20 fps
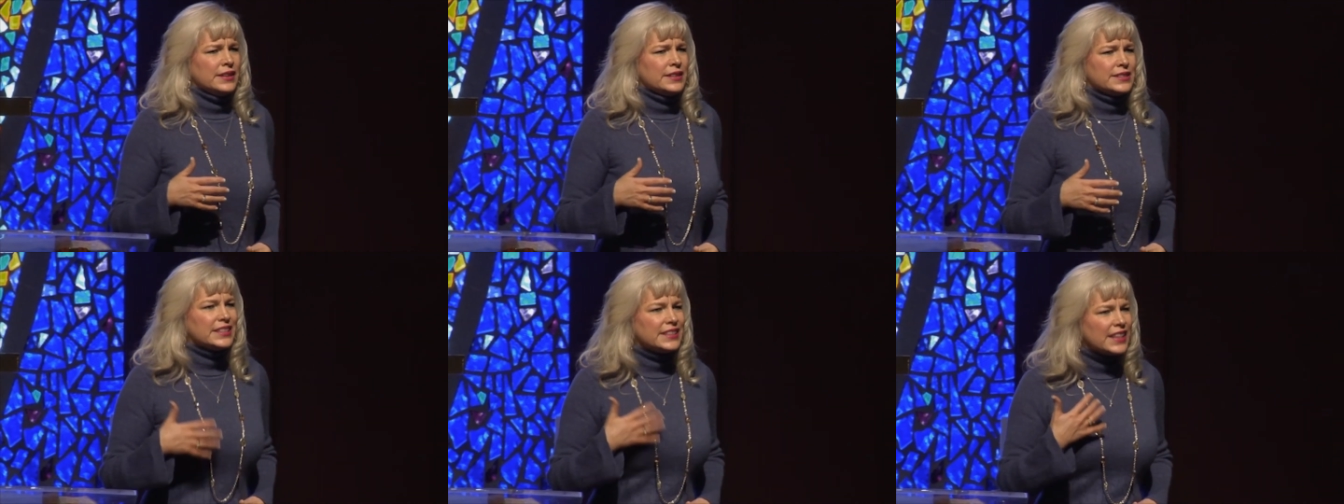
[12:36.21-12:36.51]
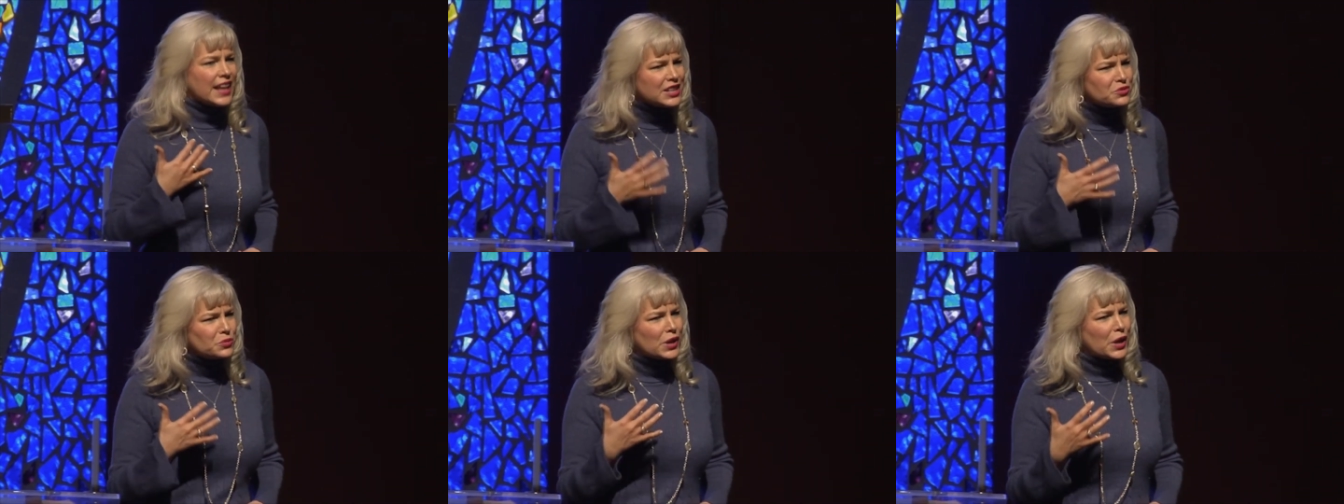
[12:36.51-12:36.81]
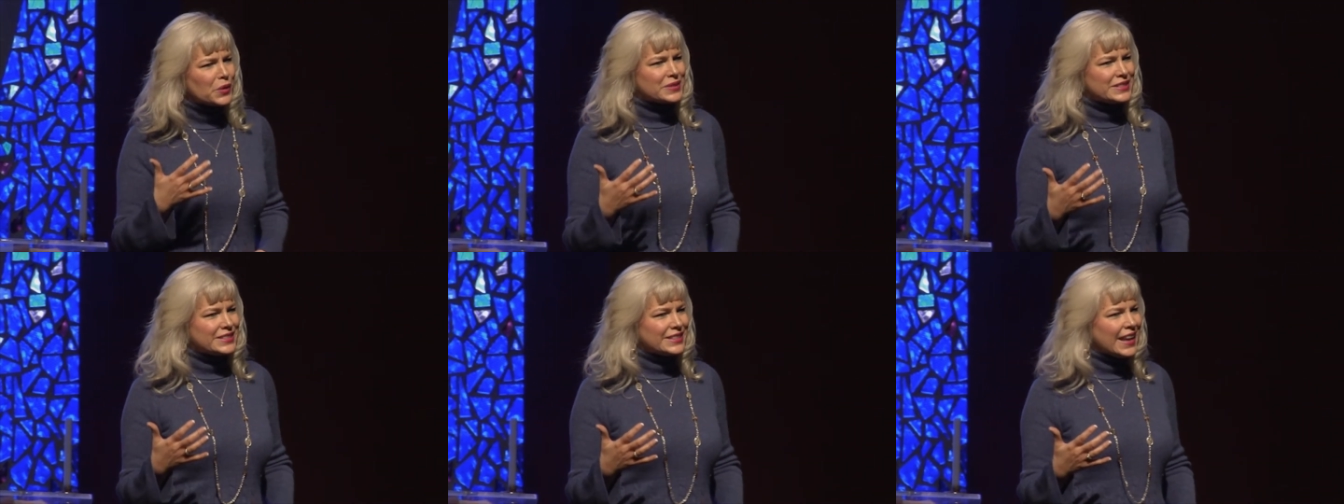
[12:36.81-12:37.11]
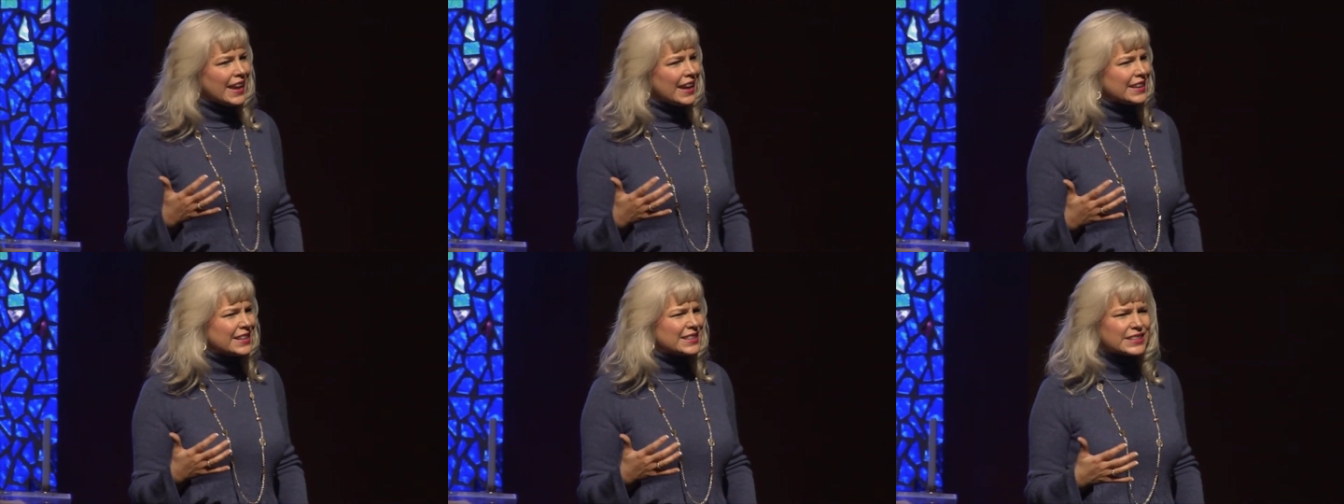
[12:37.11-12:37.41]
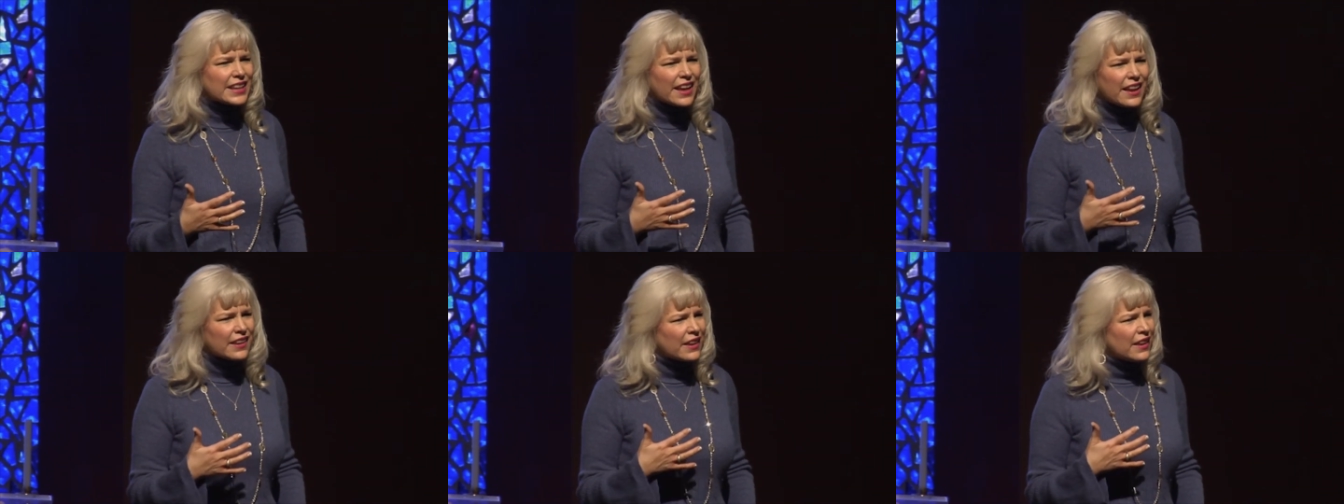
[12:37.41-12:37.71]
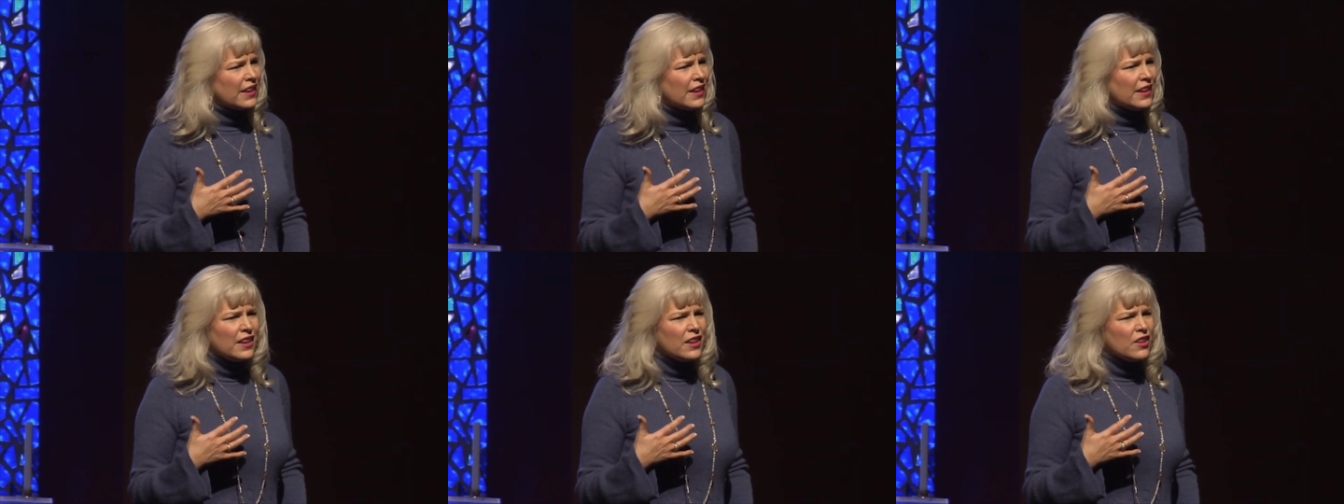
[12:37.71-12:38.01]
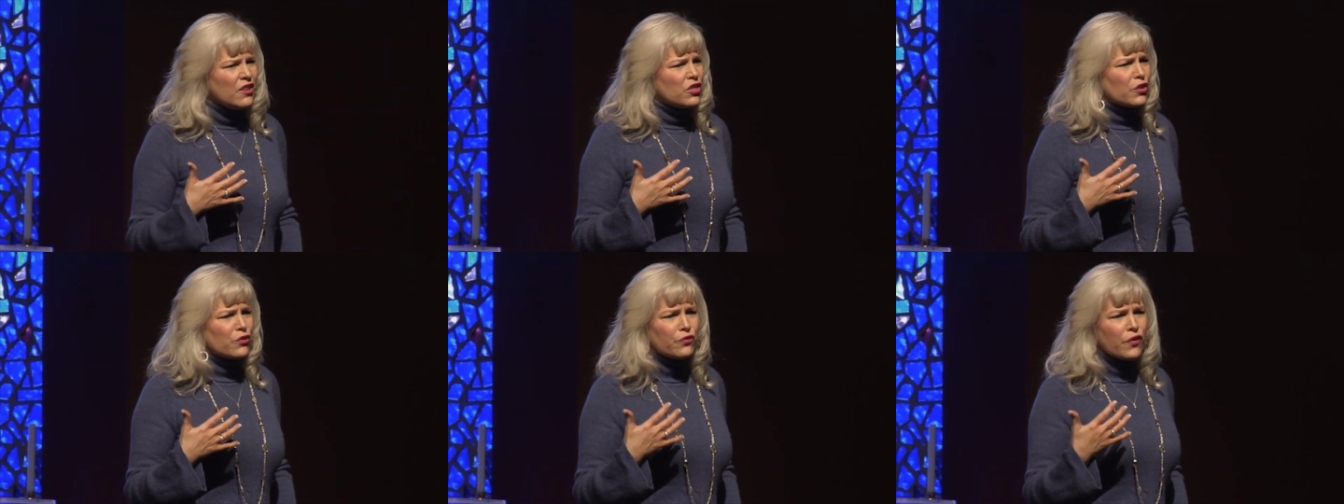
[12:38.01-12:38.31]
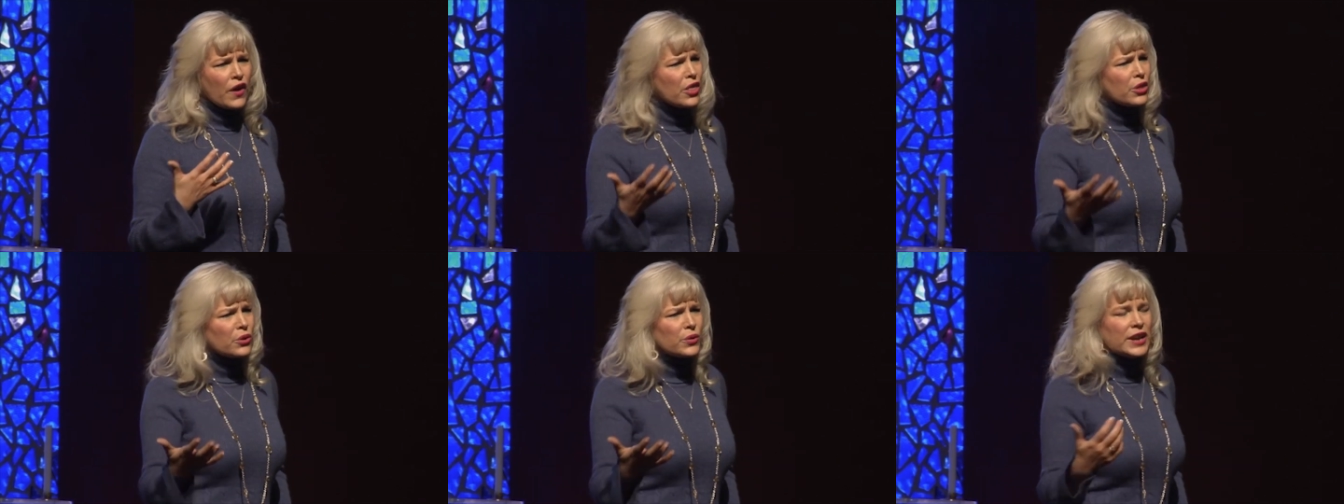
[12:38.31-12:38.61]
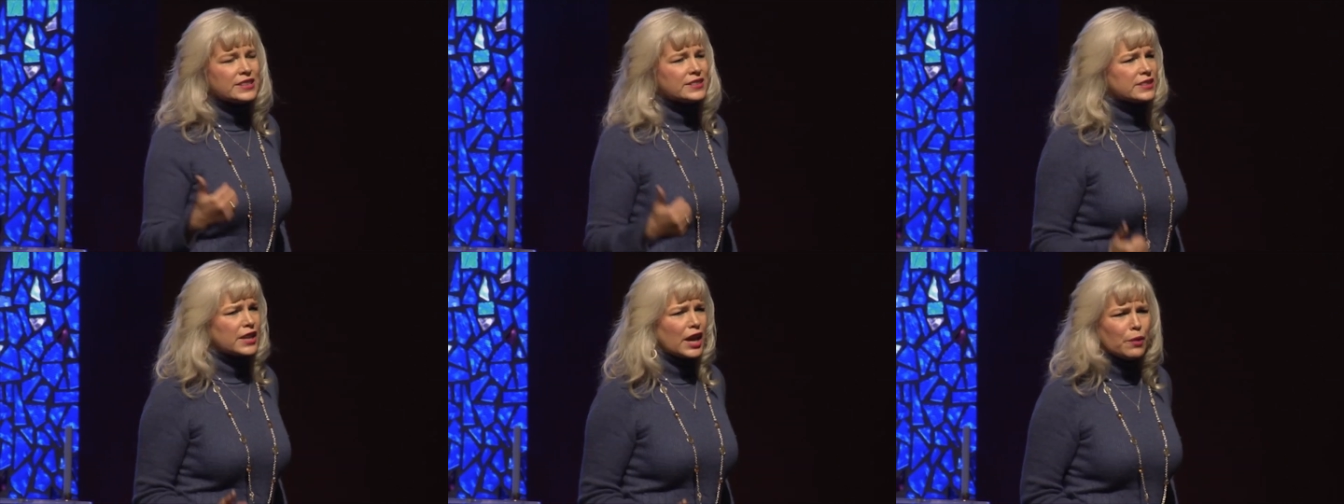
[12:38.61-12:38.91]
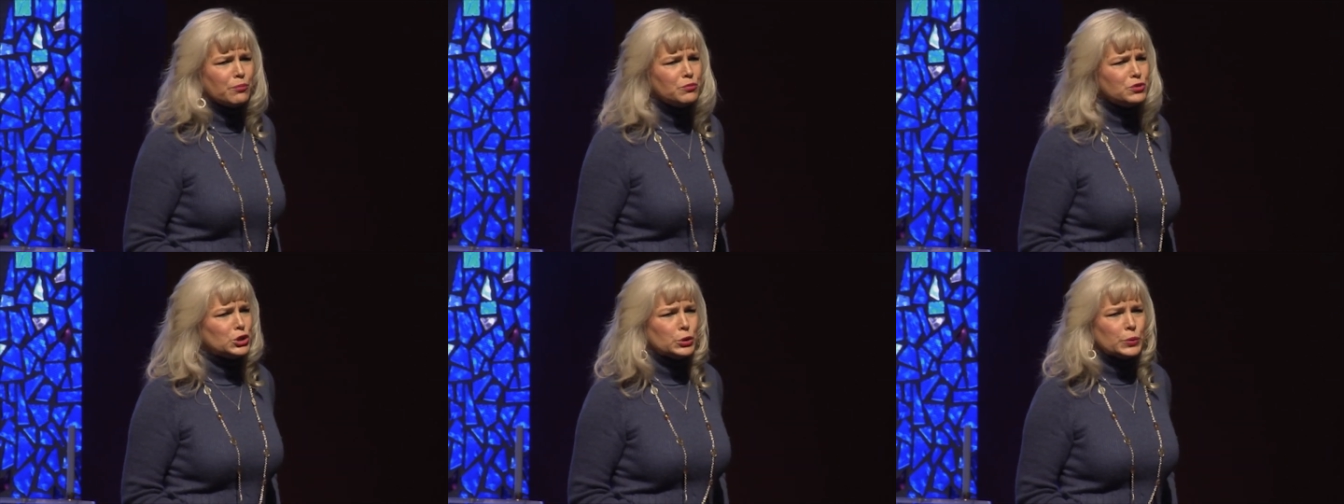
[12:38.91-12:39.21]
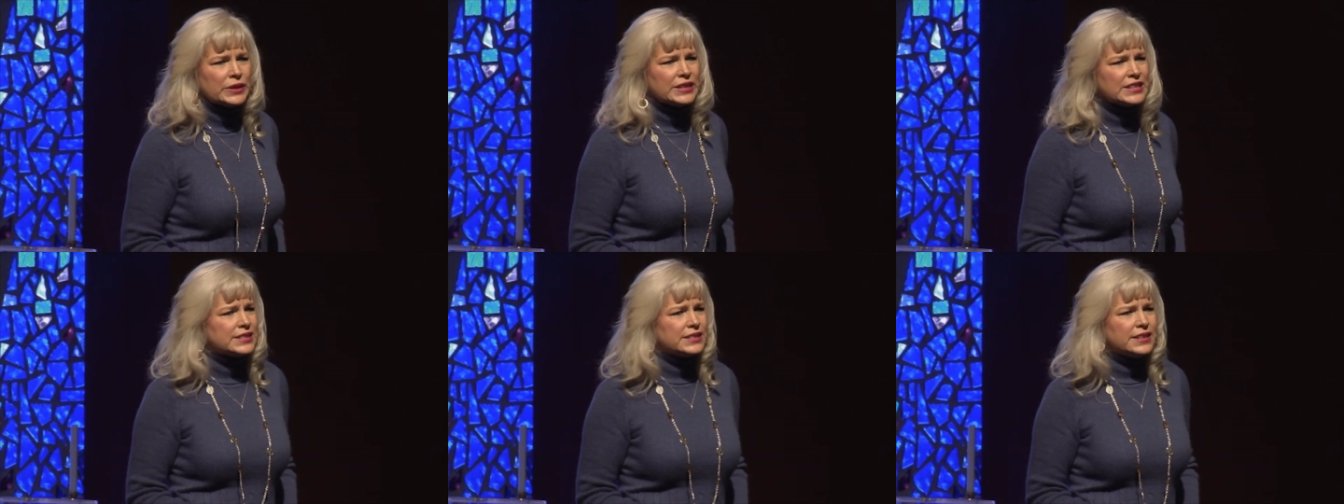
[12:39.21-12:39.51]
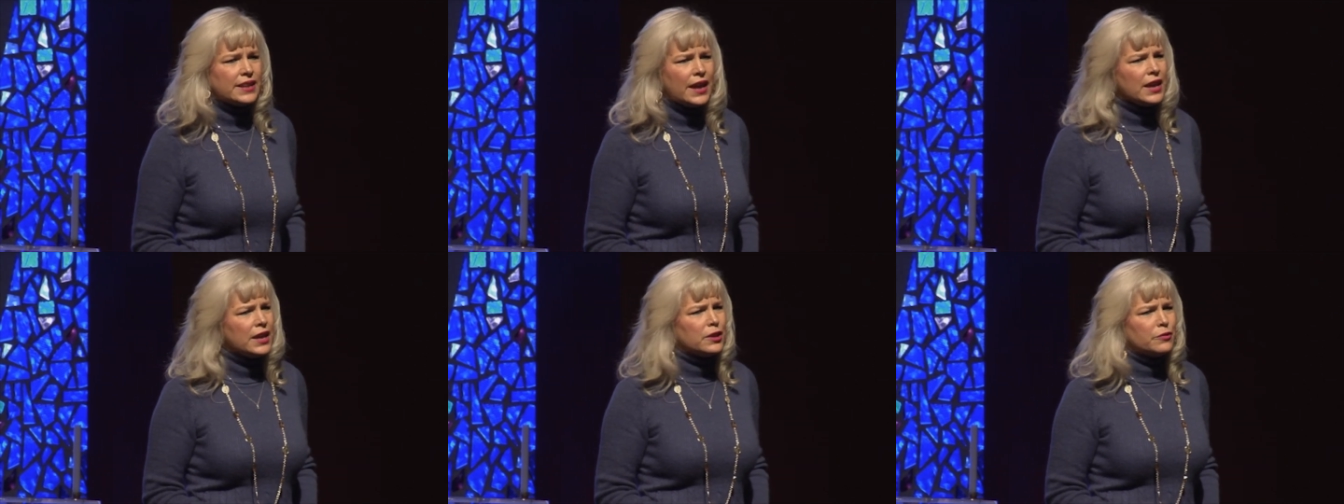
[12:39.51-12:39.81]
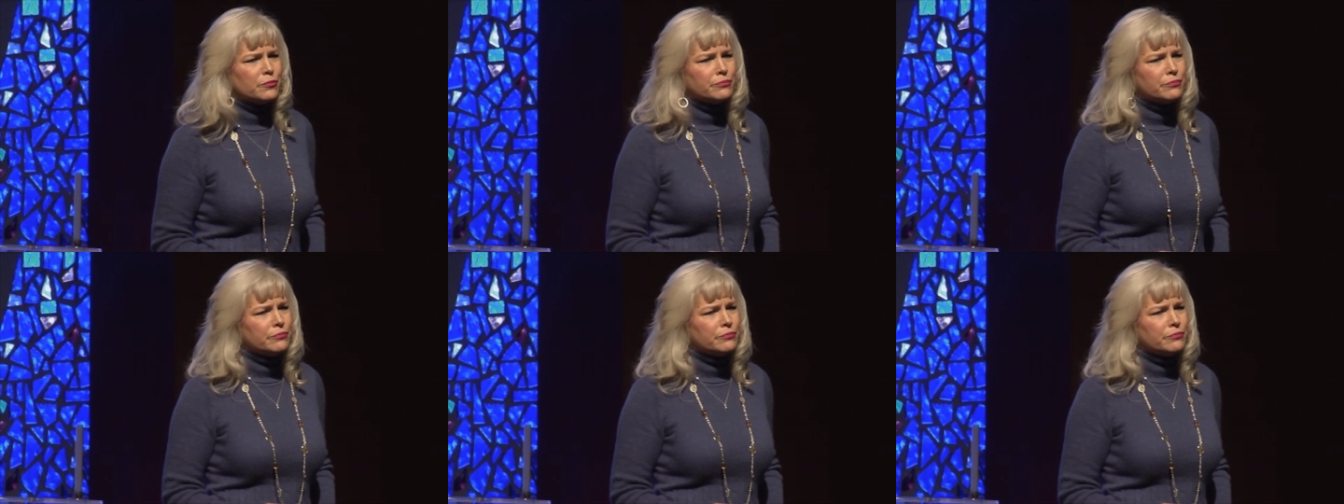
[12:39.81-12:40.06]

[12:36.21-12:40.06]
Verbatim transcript: See, that's what I was saying. It's like the Father has kept you in his name.